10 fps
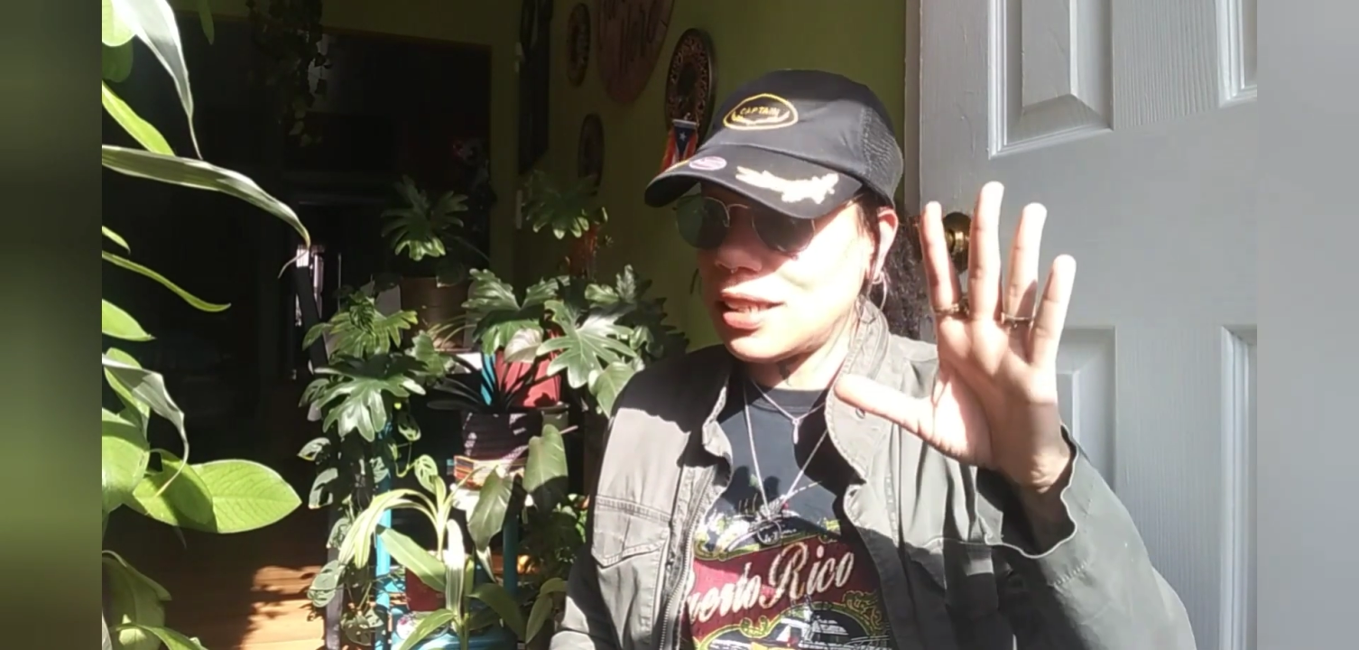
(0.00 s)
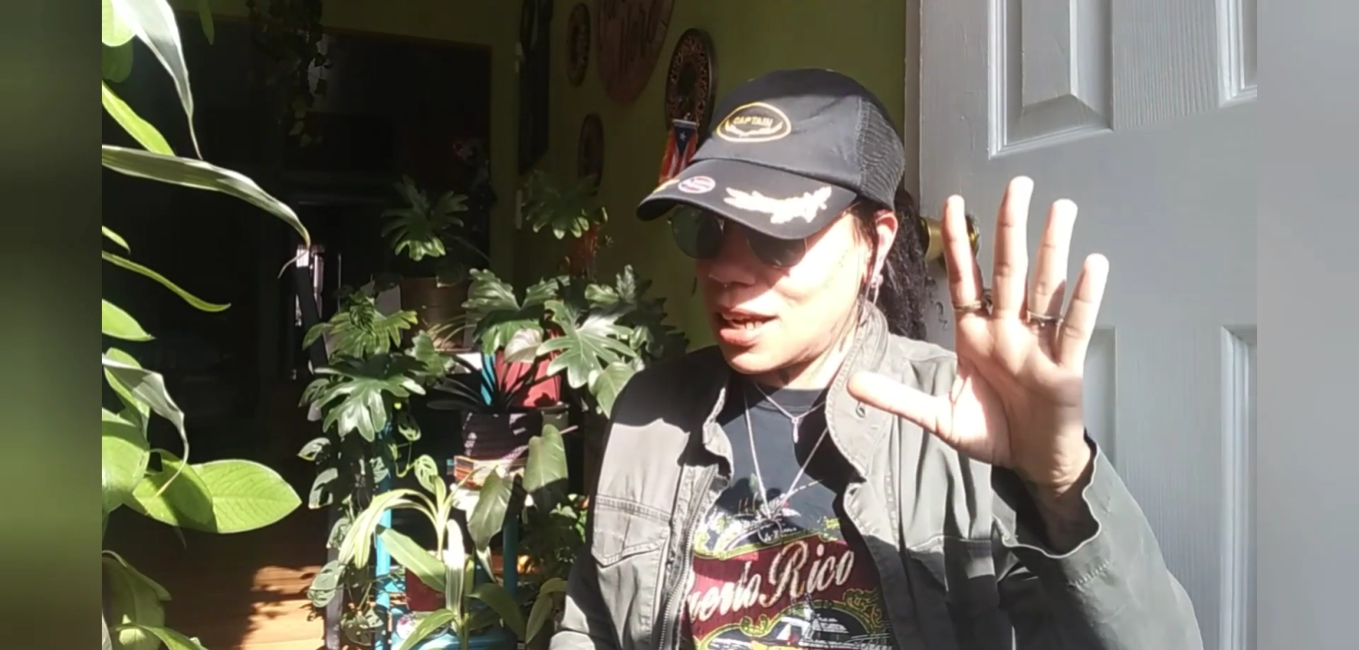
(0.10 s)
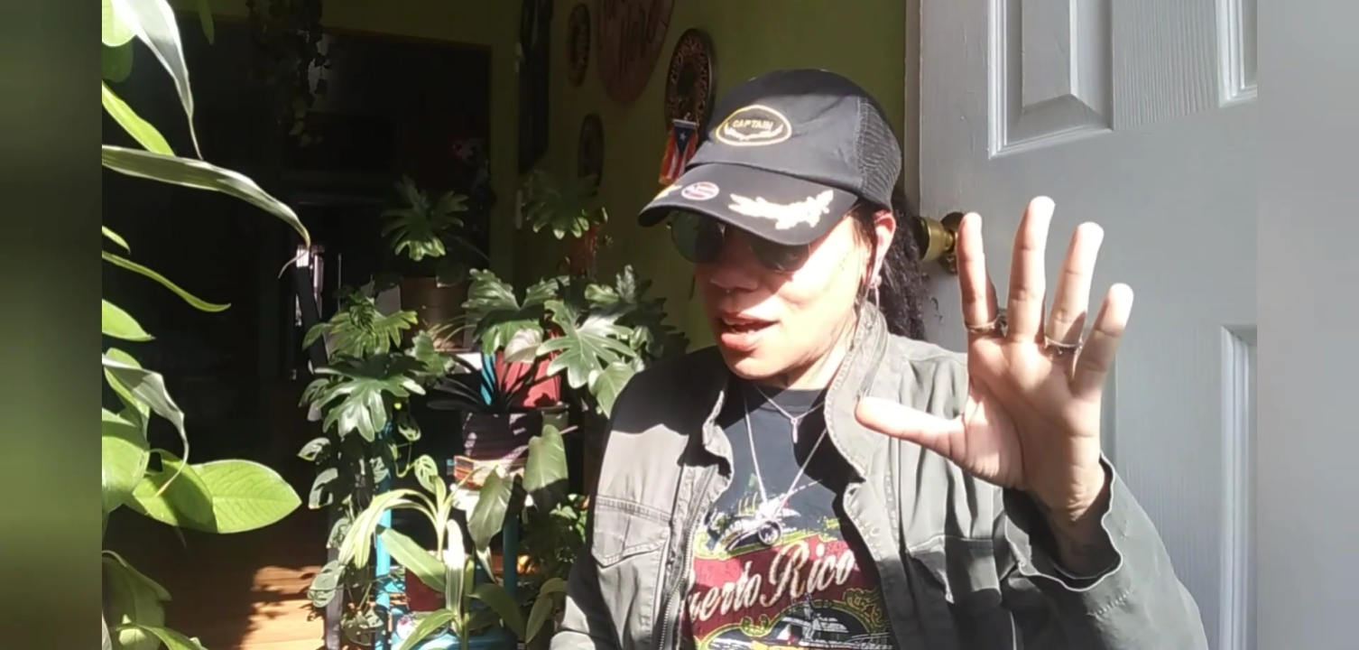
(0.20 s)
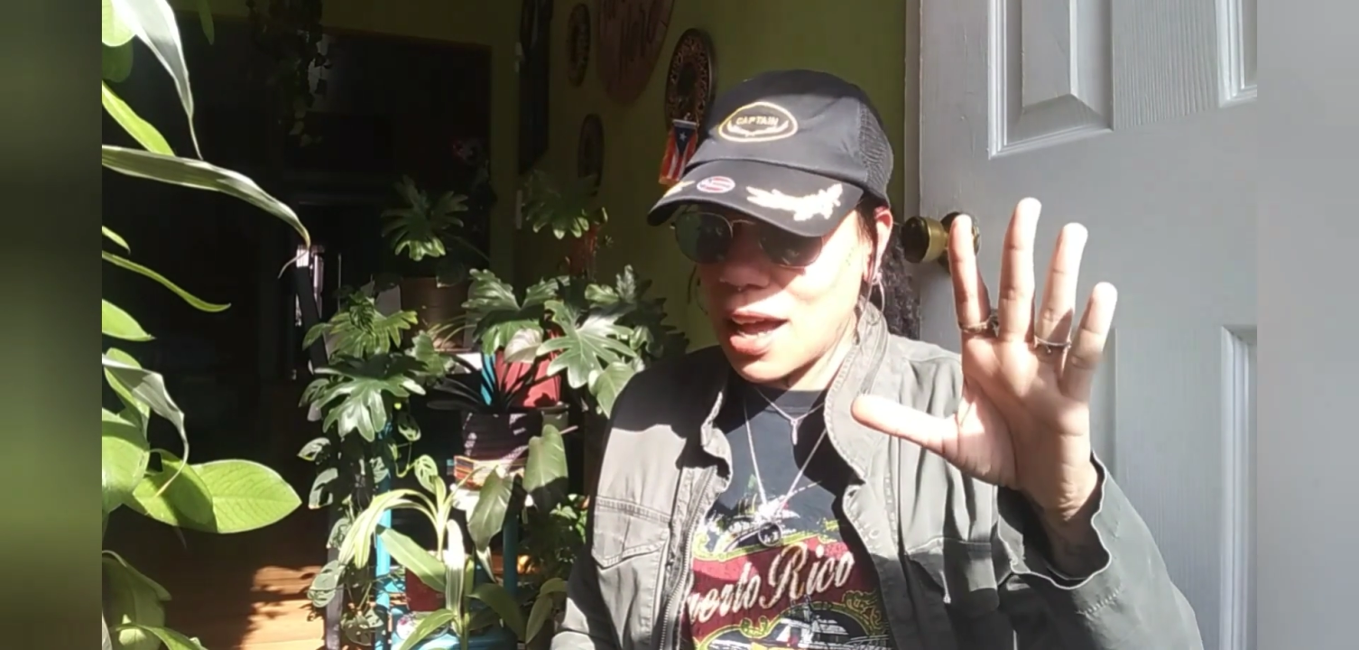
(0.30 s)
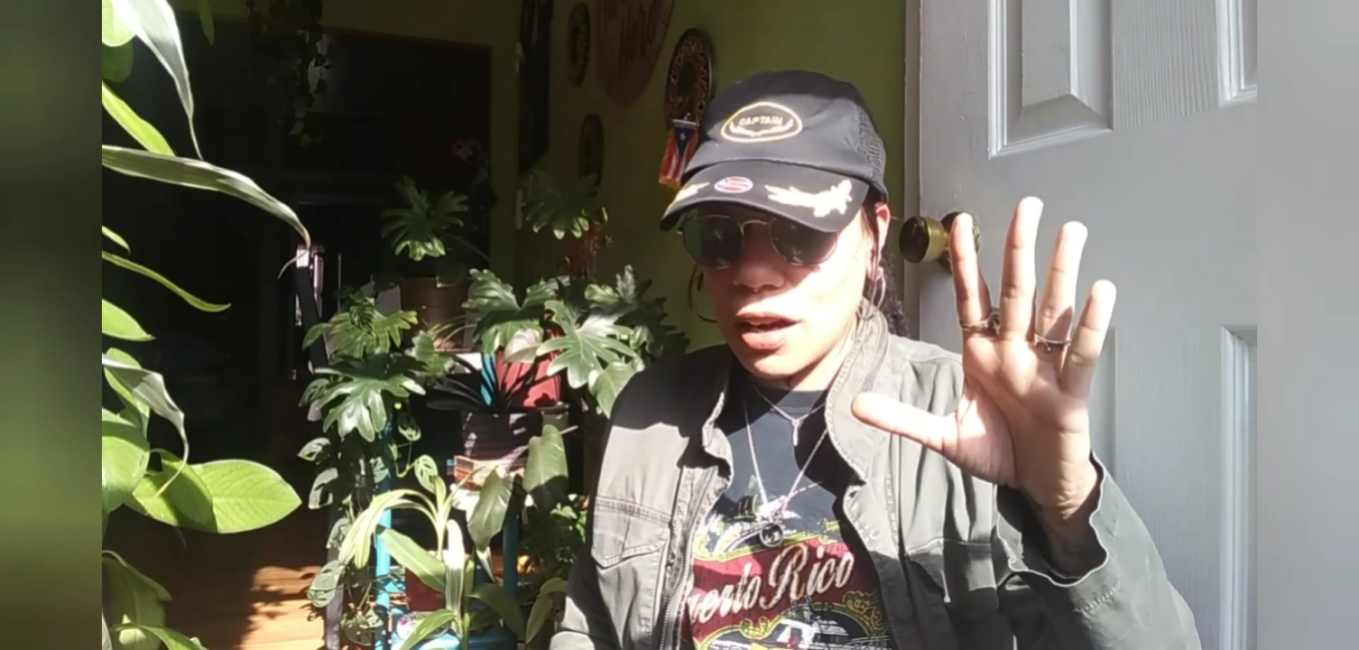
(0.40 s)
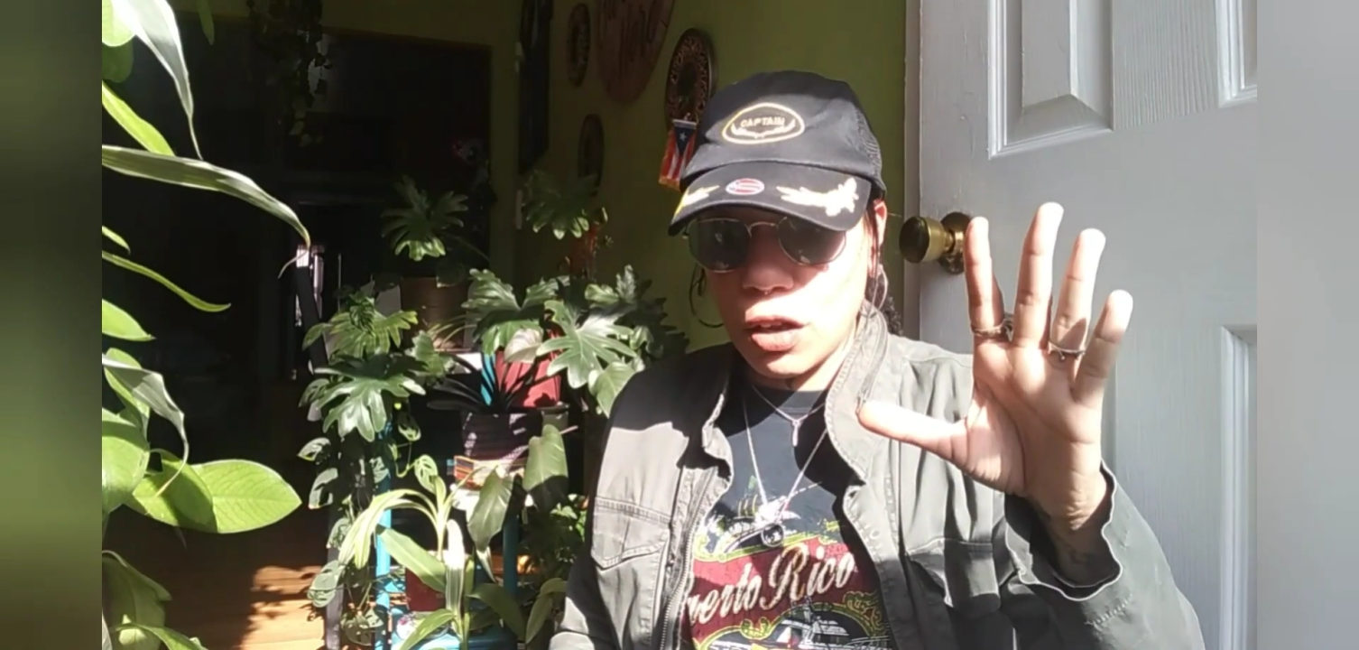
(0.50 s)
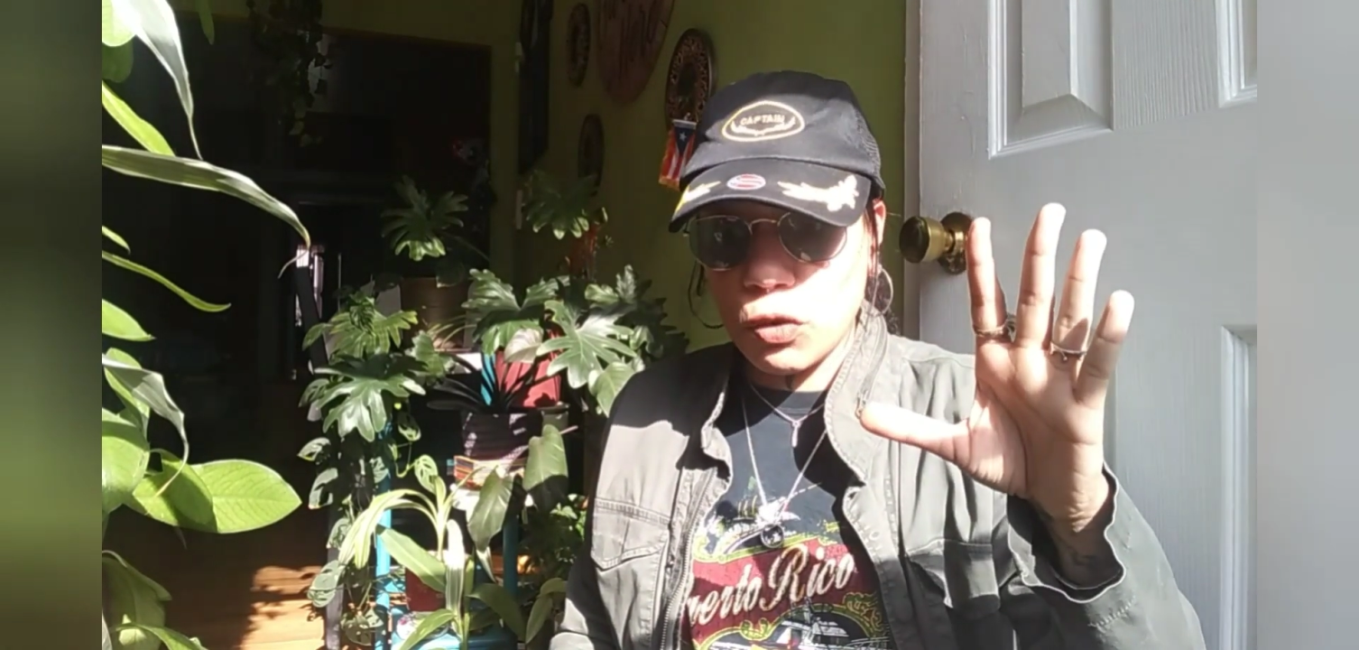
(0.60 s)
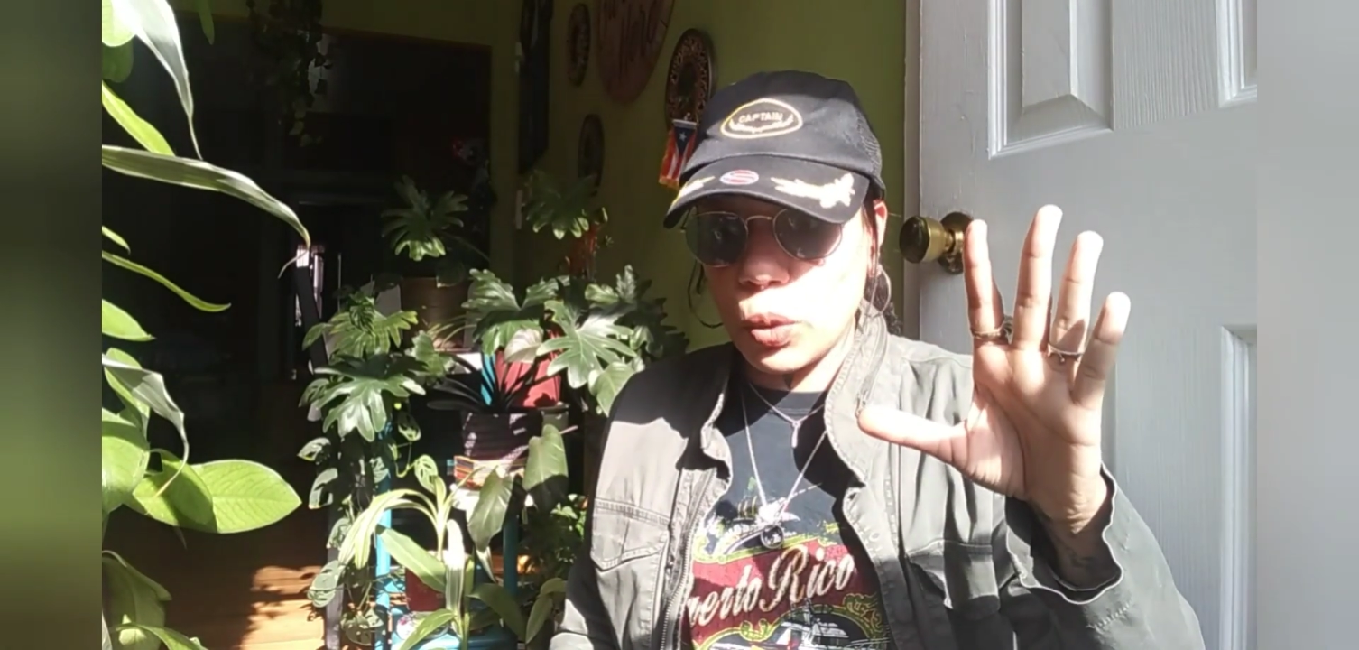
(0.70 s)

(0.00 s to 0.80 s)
Yeah, I love Luke